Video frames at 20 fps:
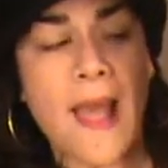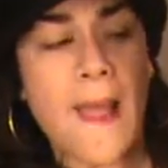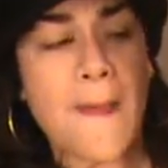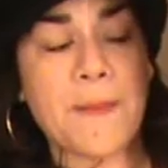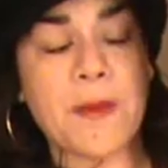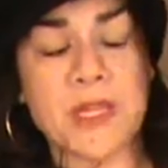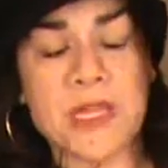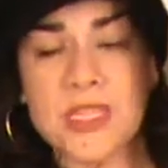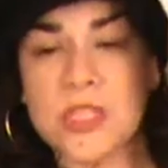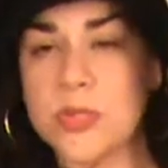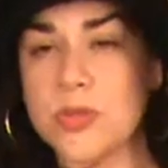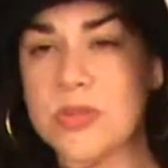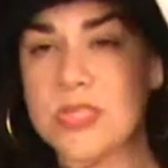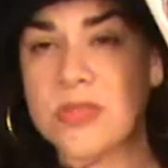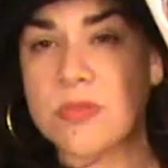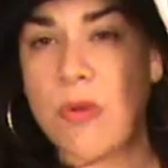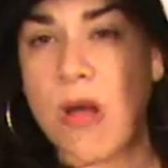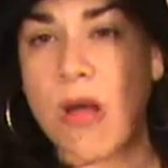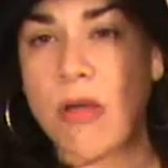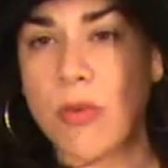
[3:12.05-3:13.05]
I put it into a
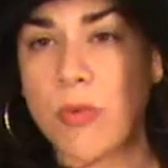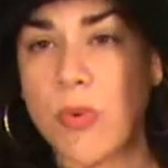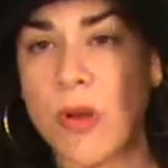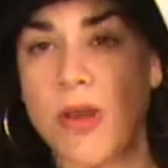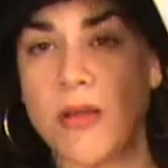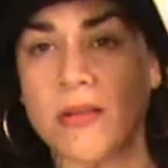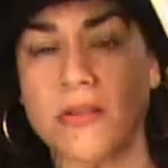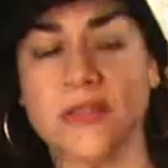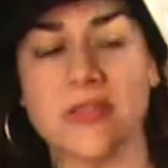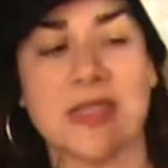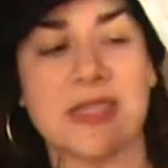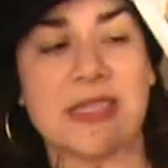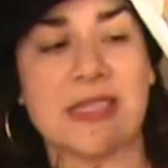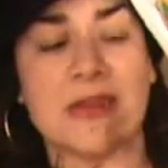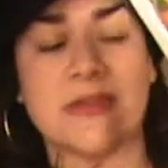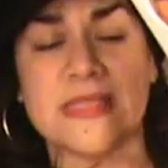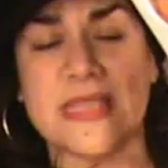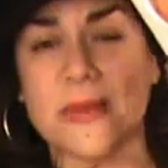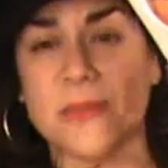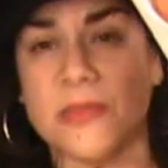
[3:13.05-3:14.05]
smaller bottle, so that's
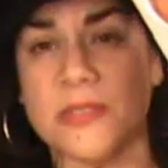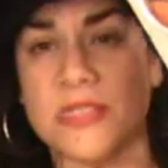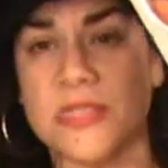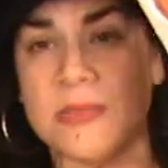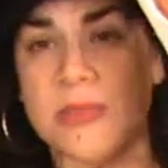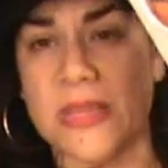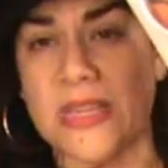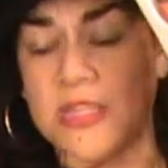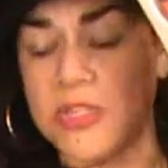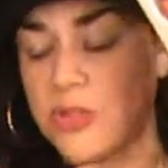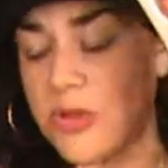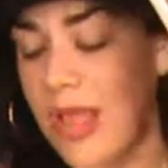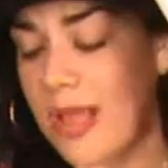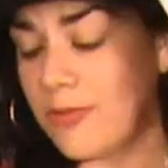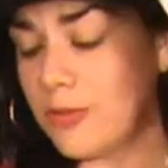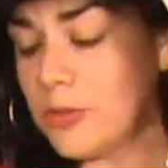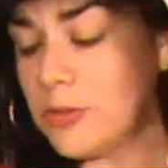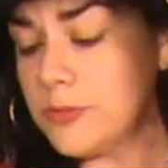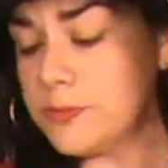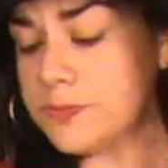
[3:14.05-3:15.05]
how I was able to make it
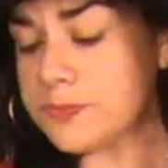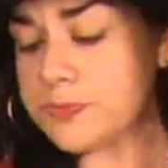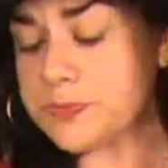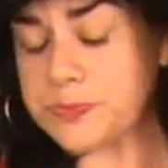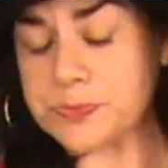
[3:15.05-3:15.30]
travel.